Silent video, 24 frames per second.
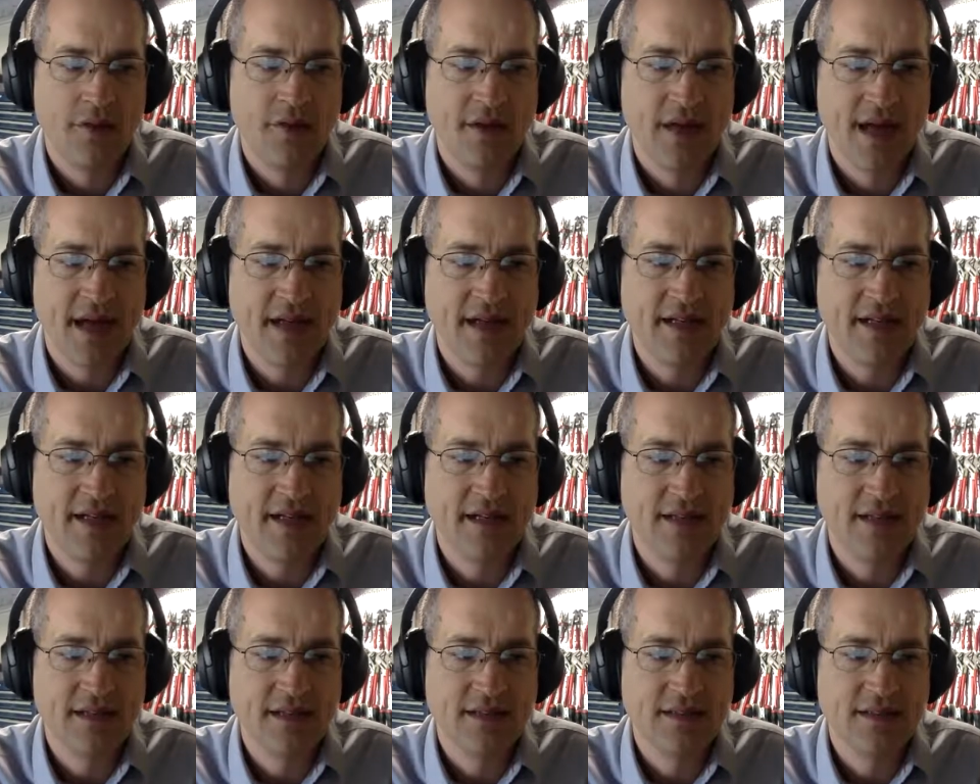that
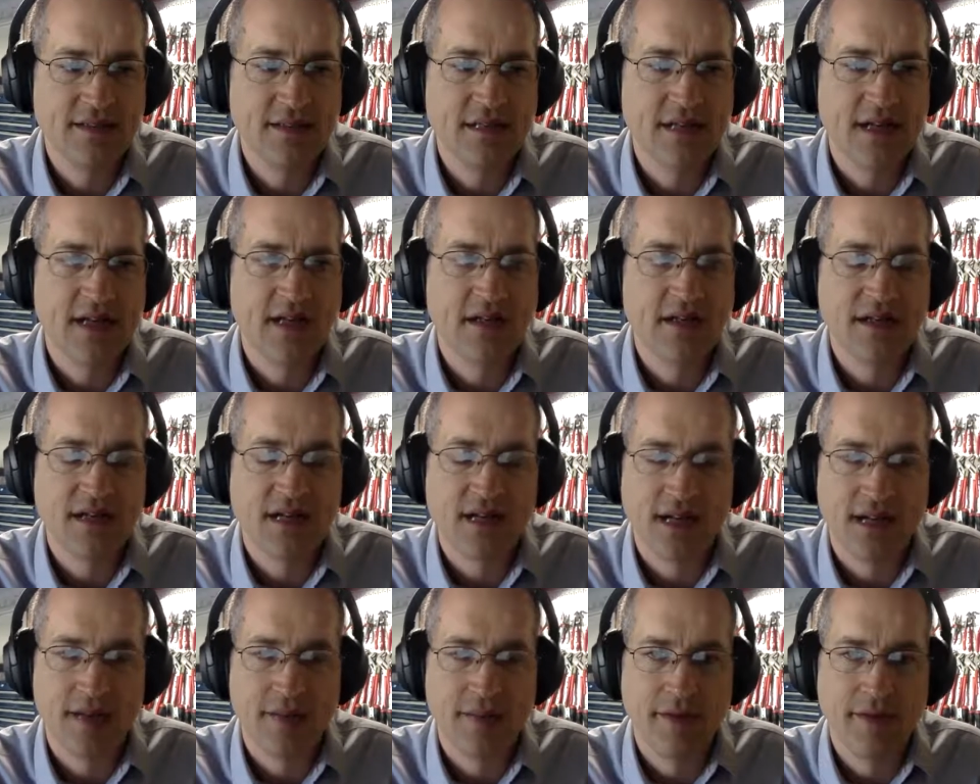is
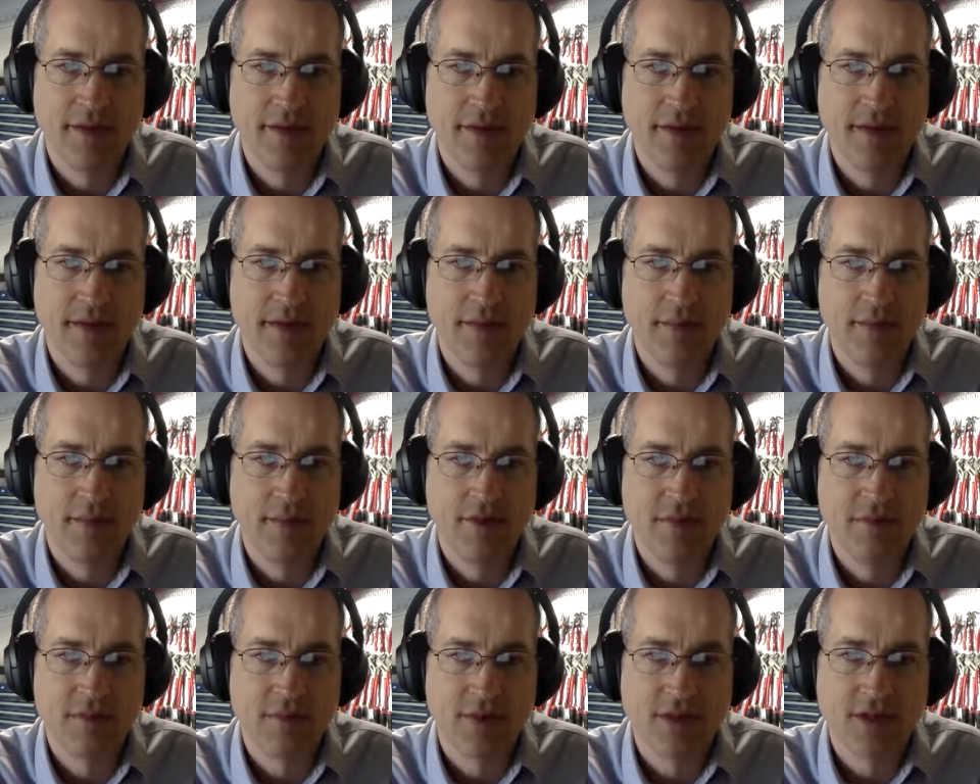uncommon in
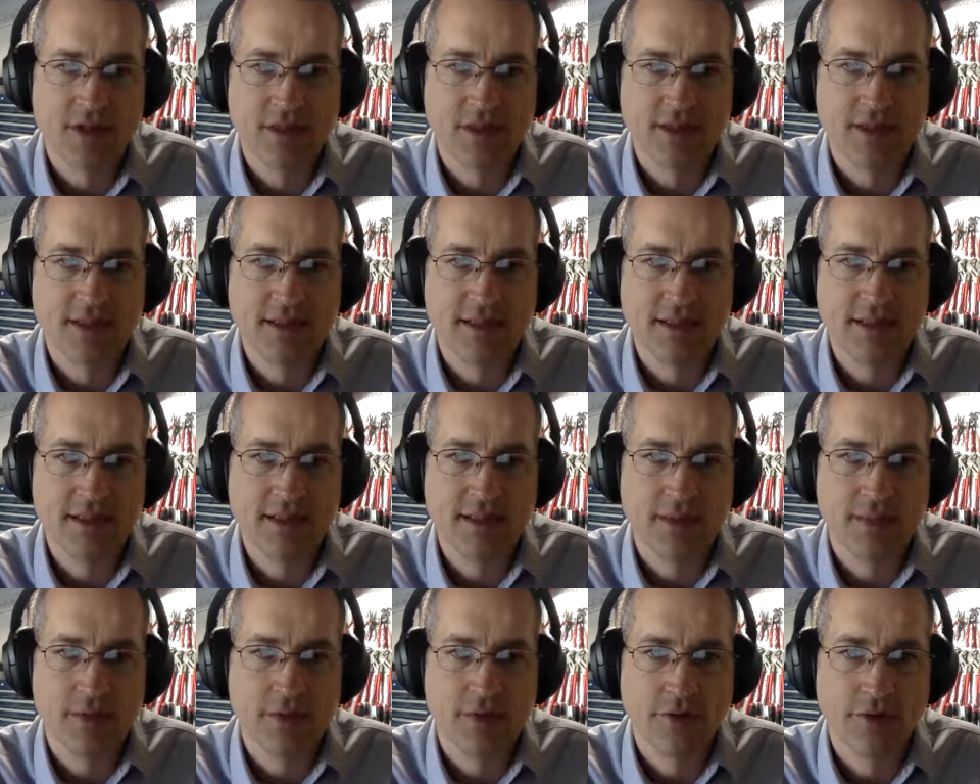most brushless
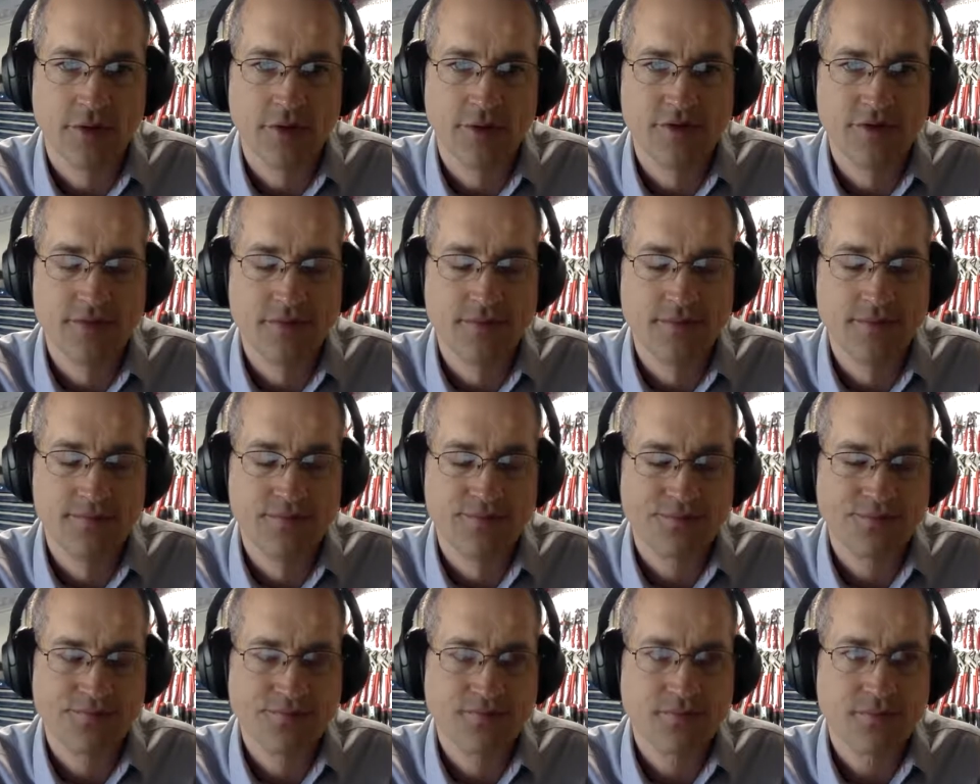DC motors,
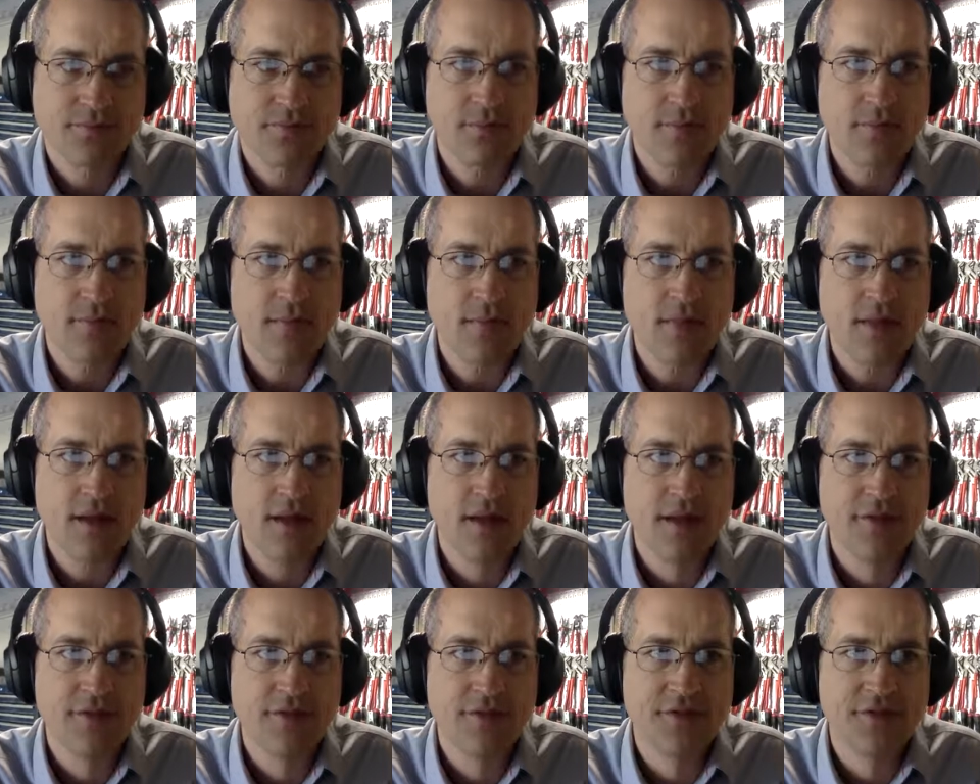
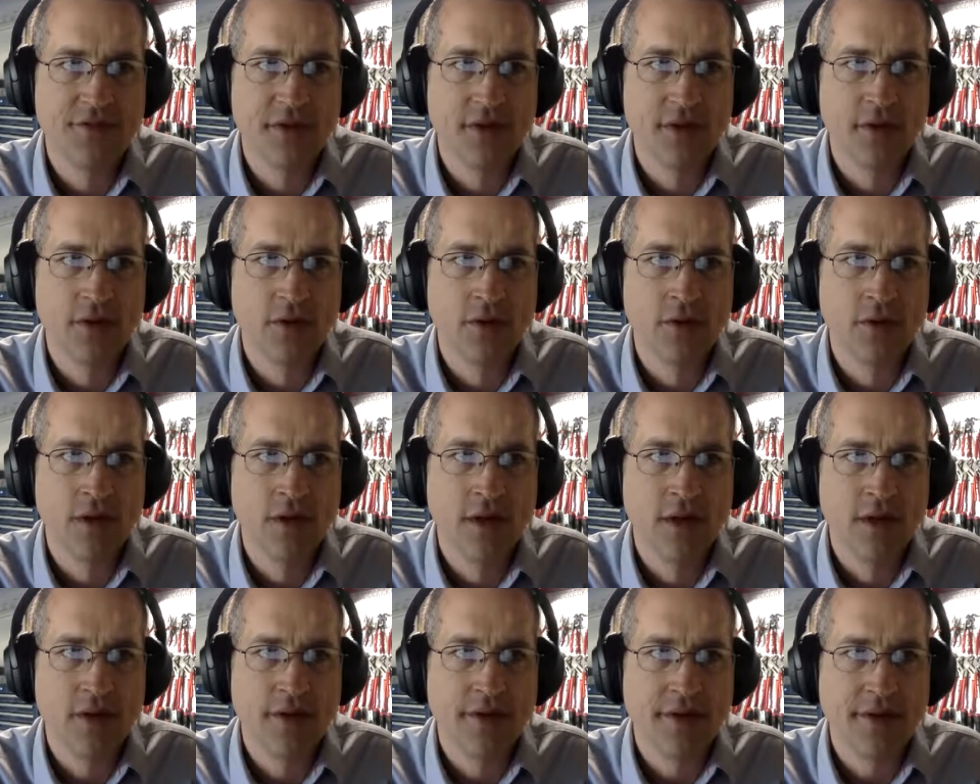and so
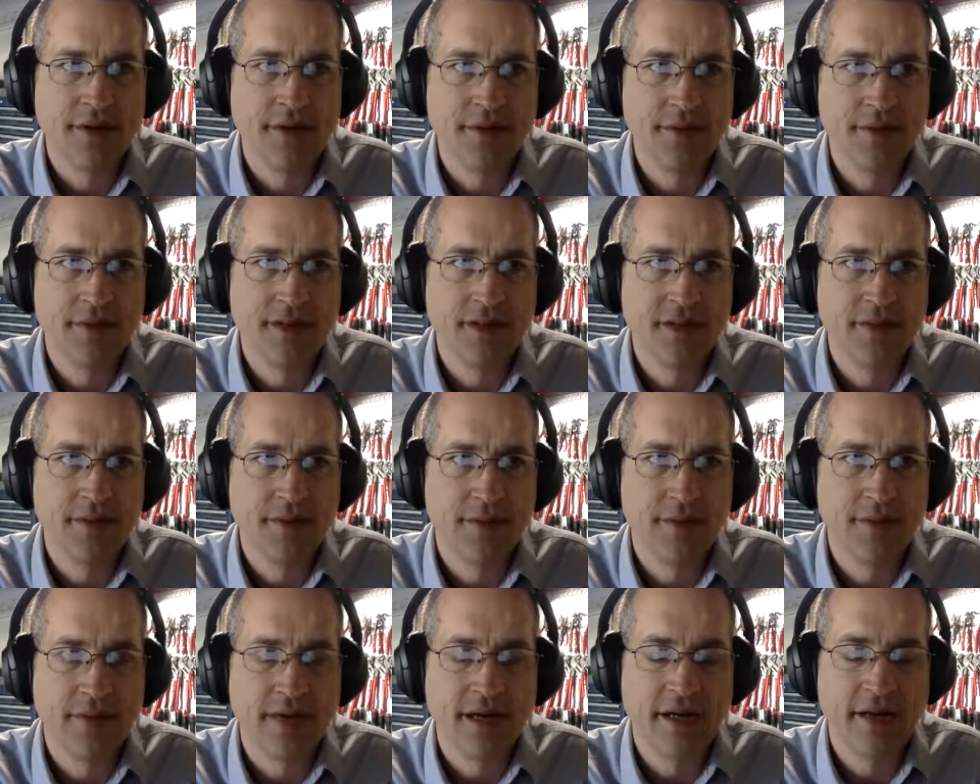they do need to
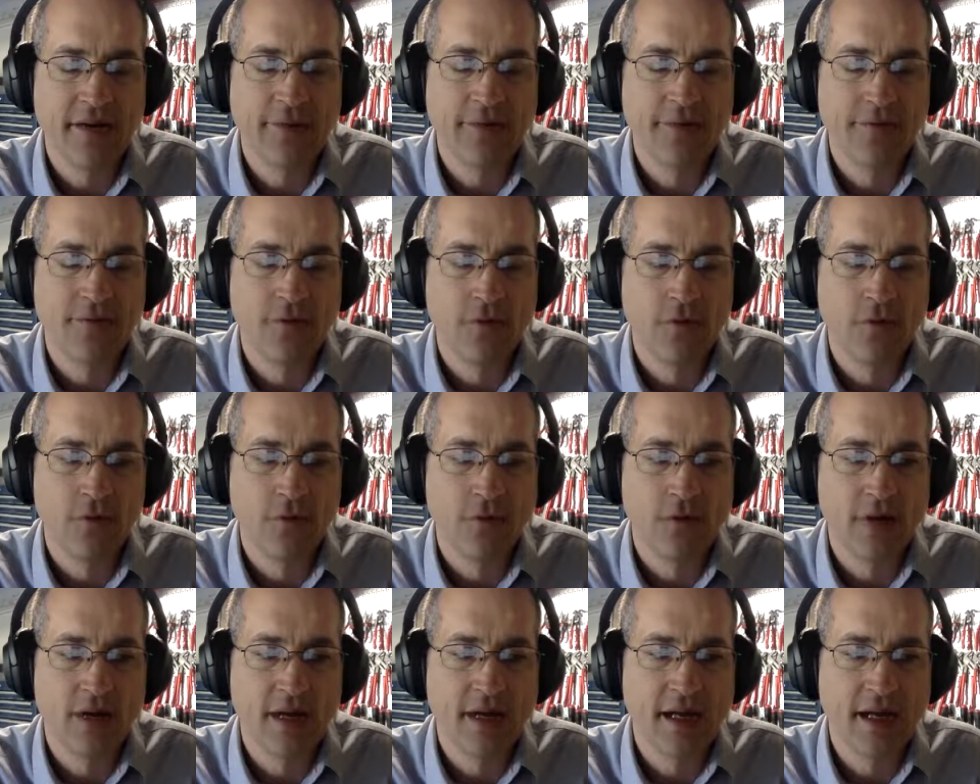be rated
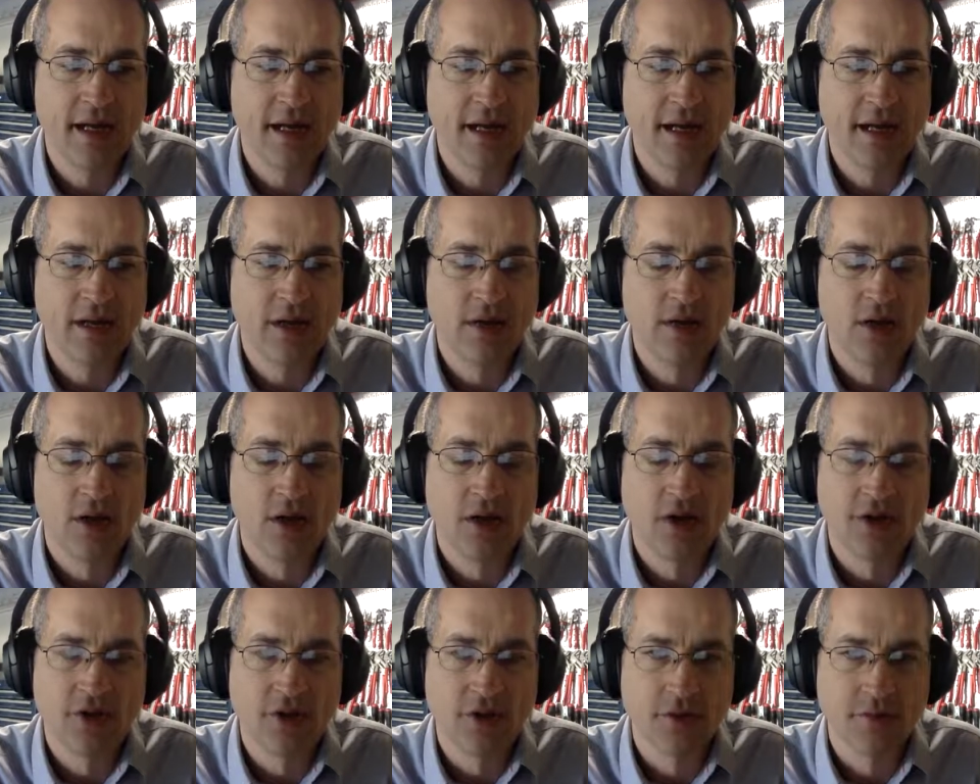for a
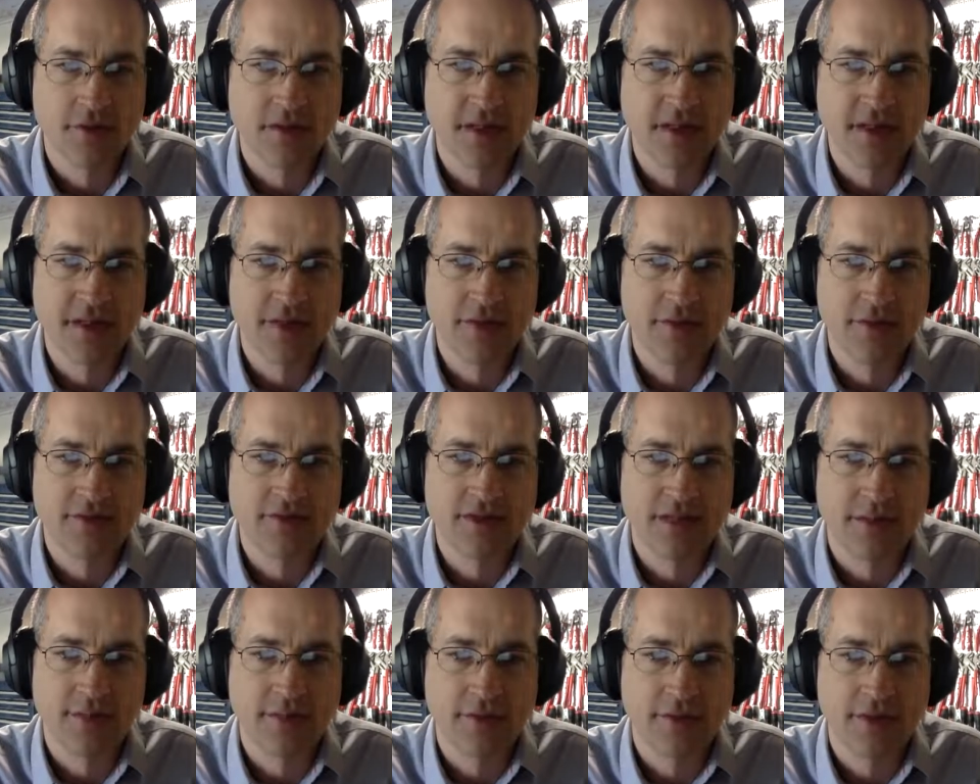long-term continuous
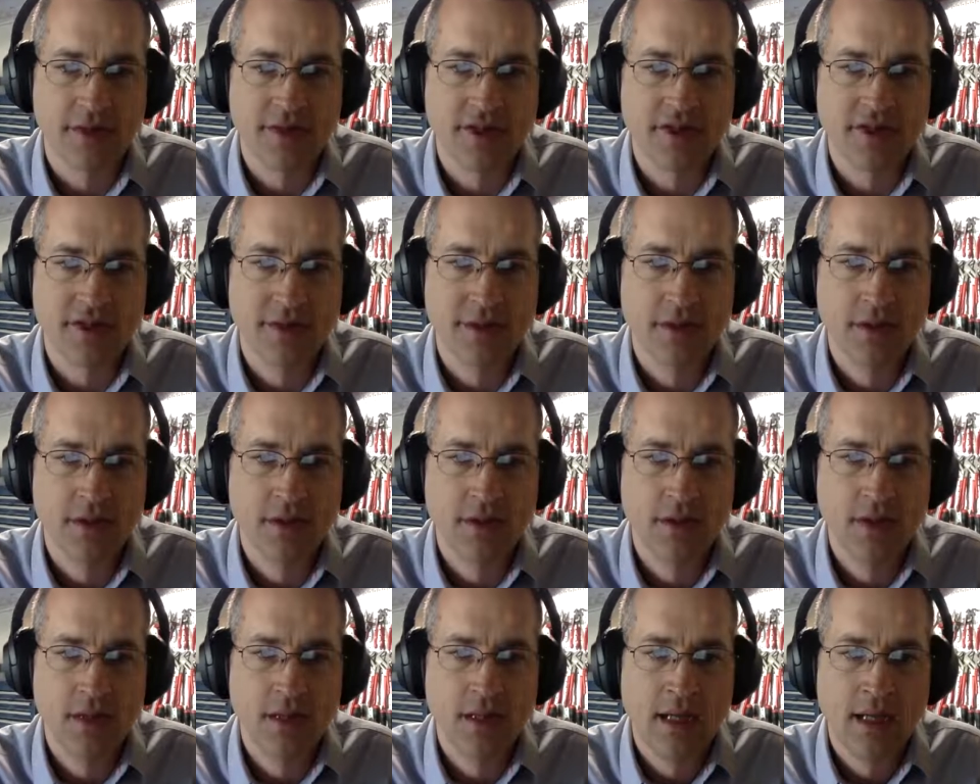operation.
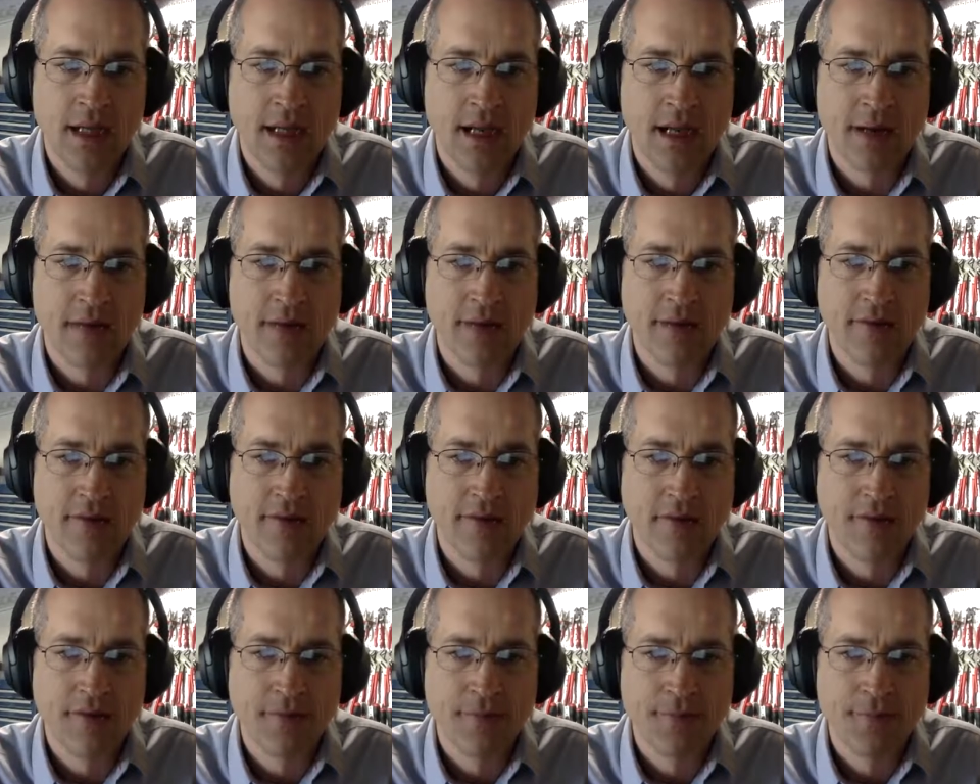
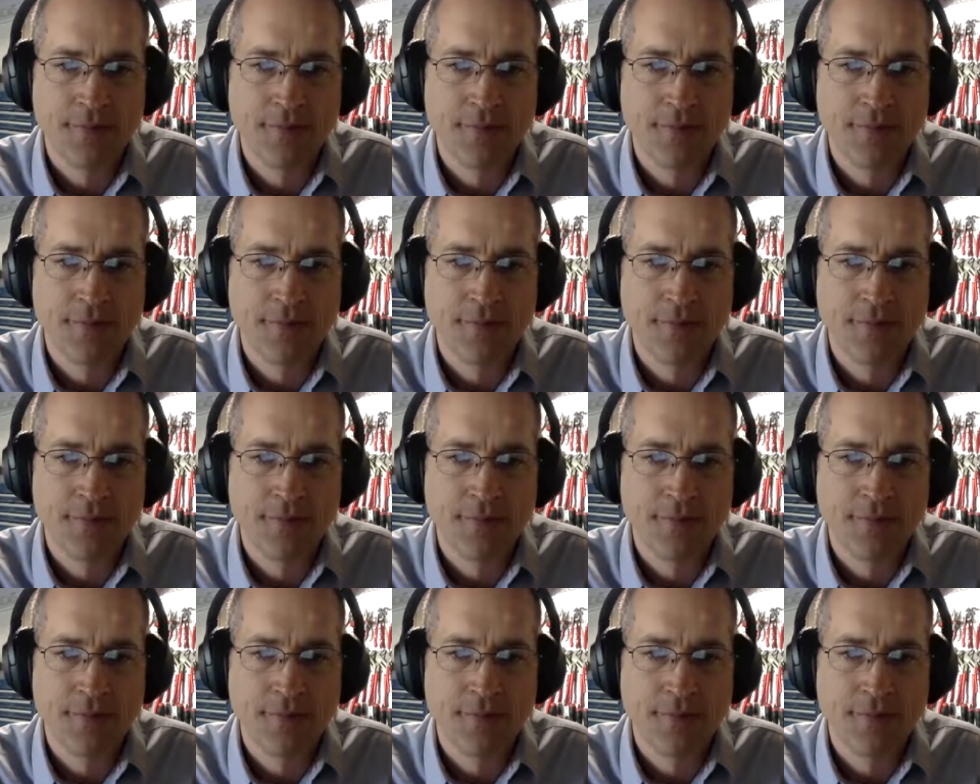However,